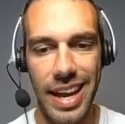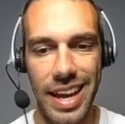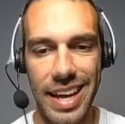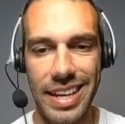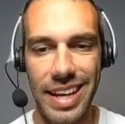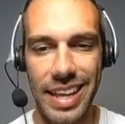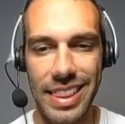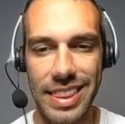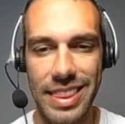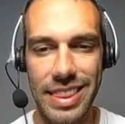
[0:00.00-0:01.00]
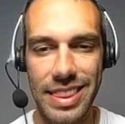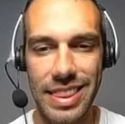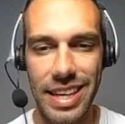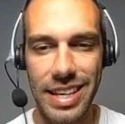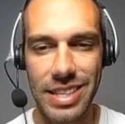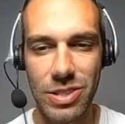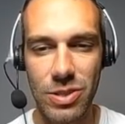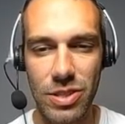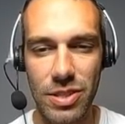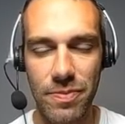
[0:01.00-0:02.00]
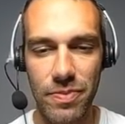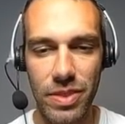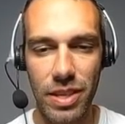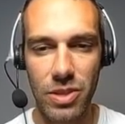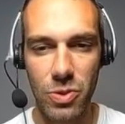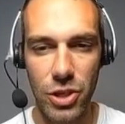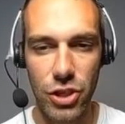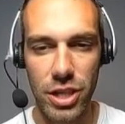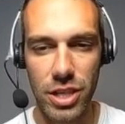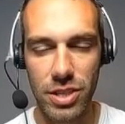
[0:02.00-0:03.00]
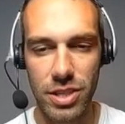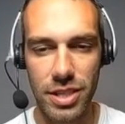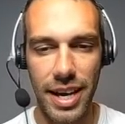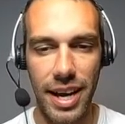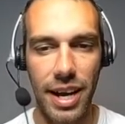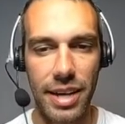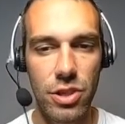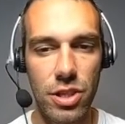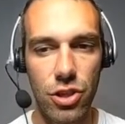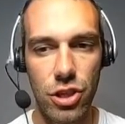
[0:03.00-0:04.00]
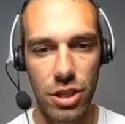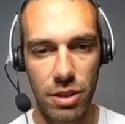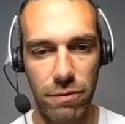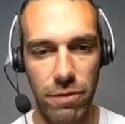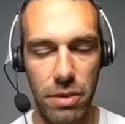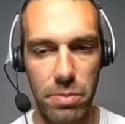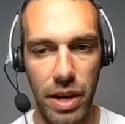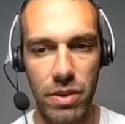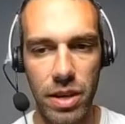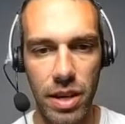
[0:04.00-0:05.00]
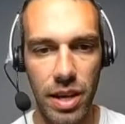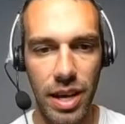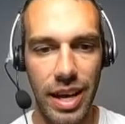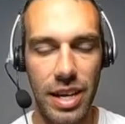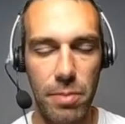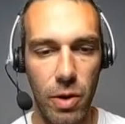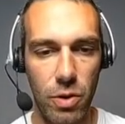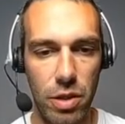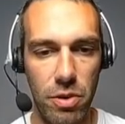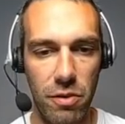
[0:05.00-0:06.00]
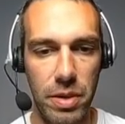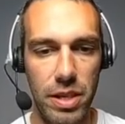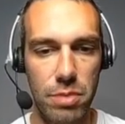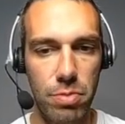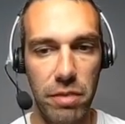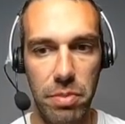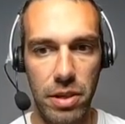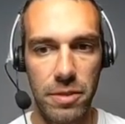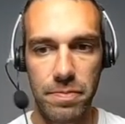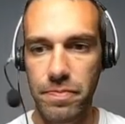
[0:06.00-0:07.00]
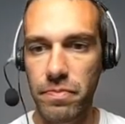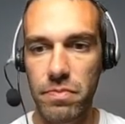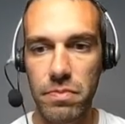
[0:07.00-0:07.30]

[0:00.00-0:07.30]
And I think, do I shield? Yeah, I'm just going to shield, farm down, and come out with the move because Brave Bird,